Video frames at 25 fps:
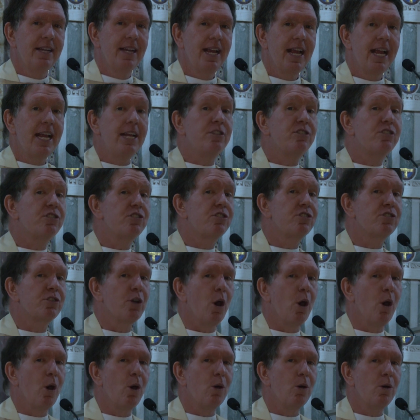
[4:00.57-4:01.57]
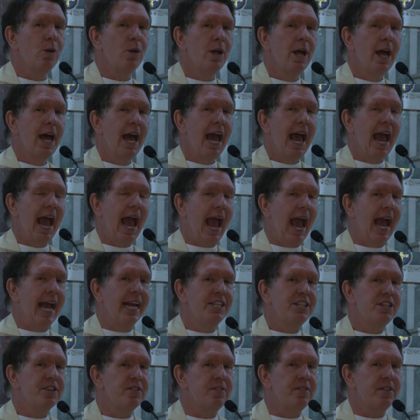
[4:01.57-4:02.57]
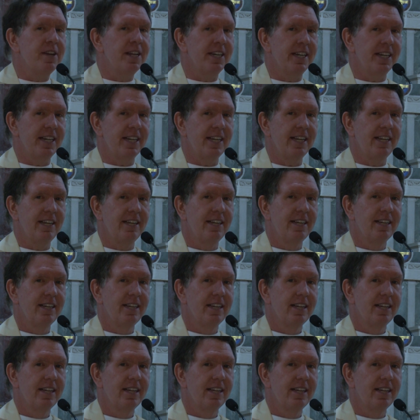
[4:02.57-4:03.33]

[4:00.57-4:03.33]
his soul and divinity.